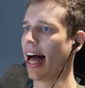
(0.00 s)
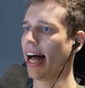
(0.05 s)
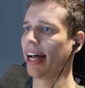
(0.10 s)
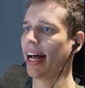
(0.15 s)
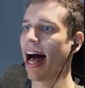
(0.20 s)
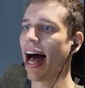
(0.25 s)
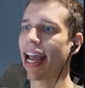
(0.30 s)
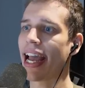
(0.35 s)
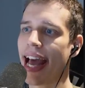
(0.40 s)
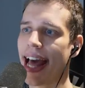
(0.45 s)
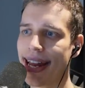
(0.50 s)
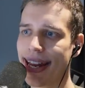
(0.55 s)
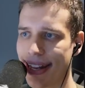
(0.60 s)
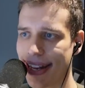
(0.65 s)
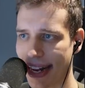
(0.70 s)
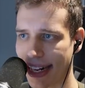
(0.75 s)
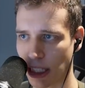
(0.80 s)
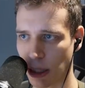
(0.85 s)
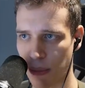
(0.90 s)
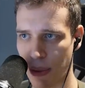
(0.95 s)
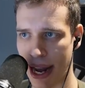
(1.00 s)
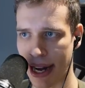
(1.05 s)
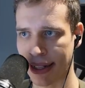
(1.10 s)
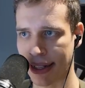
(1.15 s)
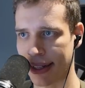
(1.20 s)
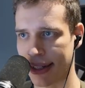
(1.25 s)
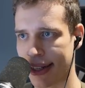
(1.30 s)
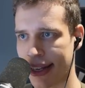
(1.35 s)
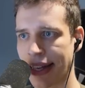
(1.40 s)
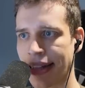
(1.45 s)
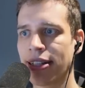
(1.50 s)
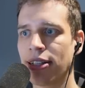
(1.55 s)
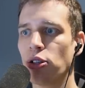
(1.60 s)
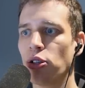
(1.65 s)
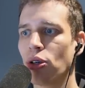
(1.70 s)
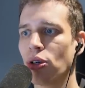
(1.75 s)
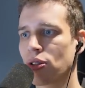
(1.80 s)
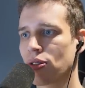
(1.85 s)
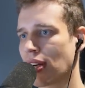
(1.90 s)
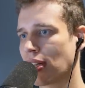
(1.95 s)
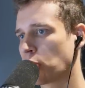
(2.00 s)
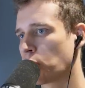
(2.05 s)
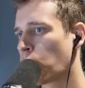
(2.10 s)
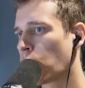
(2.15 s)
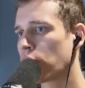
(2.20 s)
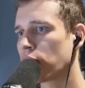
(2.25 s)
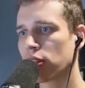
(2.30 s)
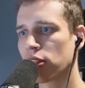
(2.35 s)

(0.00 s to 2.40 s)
I hadn't expected that the ultras weren't